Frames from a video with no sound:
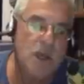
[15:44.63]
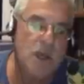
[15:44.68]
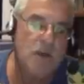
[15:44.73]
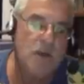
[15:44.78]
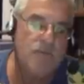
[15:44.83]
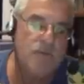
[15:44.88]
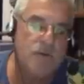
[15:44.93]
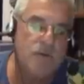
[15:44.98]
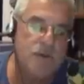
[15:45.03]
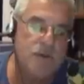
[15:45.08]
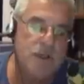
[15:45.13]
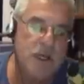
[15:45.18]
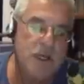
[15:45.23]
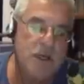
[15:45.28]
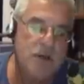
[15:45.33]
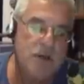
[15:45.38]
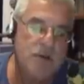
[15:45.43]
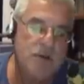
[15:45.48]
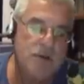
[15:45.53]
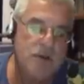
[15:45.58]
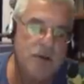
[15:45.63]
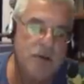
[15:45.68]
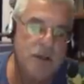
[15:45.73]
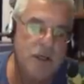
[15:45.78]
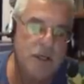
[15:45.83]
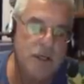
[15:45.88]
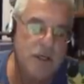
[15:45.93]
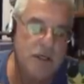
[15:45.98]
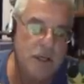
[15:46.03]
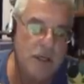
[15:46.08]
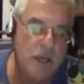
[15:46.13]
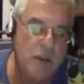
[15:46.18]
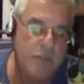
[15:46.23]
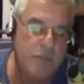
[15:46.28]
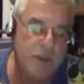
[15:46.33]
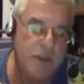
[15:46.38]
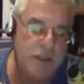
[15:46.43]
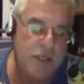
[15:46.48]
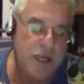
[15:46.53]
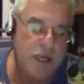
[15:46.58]
if you take a look at
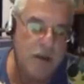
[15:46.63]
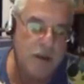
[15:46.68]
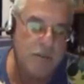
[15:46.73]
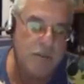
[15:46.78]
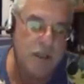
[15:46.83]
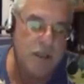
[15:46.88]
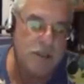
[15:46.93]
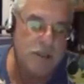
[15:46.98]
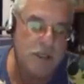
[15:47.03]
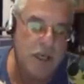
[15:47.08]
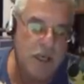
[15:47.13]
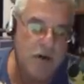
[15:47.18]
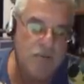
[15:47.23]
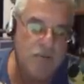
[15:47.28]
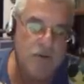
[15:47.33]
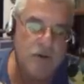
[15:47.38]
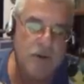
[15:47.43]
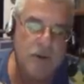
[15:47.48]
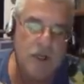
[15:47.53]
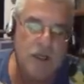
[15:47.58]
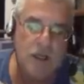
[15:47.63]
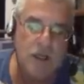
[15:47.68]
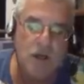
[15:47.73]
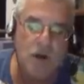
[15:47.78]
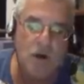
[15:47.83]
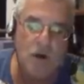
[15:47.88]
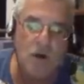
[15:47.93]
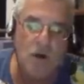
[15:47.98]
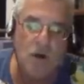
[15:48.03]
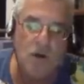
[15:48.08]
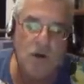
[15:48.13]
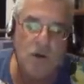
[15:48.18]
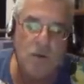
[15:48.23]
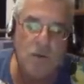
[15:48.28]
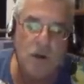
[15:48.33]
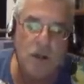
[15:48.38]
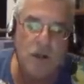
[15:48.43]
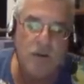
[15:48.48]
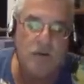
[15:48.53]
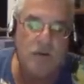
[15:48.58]
epidemics, everything all the
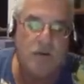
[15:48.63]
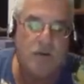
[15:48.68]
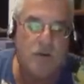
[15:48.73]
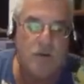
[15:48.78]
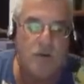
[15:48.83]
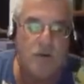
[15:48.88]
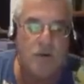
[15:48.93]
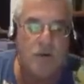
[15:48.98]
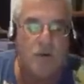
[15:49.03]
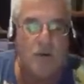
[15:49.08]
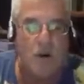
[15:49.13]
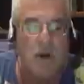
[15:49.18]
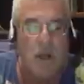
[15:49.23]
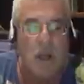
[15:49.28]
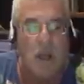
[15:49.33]
way through,